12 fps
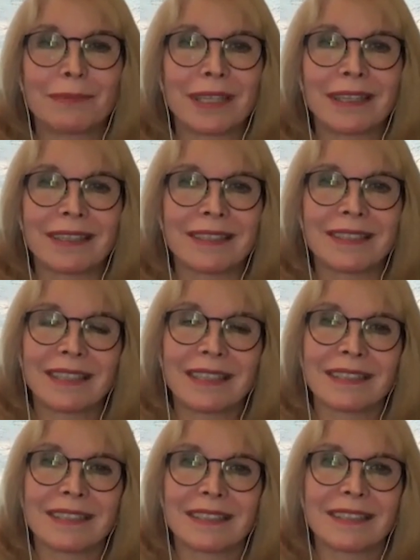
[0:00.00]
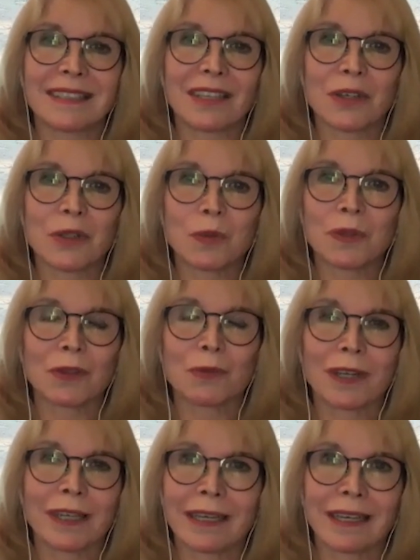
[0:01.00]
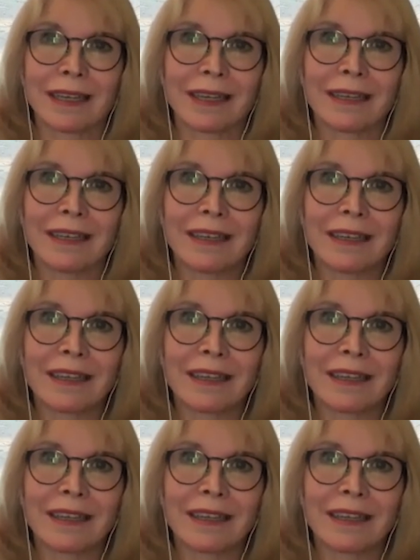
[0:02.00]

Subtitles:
But in a sense, it's the only way